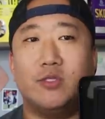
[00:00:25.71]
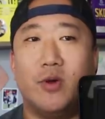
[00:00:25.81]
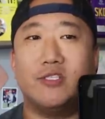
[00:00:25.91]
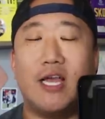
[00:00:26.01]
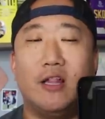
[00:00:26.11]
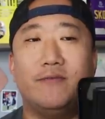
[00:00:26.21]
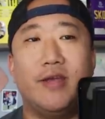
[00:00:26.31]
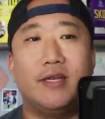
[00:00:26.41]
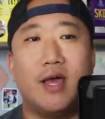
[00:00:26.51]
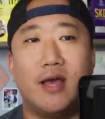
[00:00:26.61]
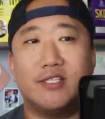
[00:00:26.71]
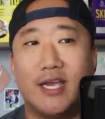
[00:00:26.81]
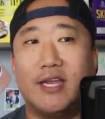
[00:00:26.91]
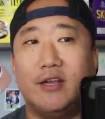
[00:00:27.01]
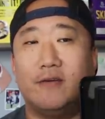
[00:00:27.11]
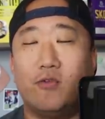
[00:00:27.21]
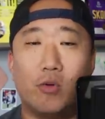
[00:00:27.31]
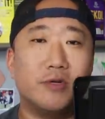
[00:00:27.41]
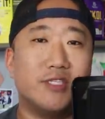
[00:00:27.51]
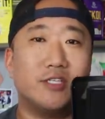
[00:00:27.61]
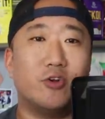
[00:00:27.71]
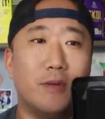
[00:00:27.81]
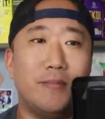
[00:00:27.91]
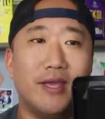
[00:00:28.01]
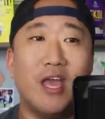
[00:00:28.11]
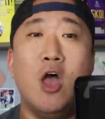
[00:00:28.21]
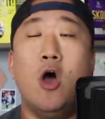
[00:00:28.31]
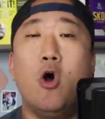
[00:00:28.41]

as well as elevate second-year former sixth-round pick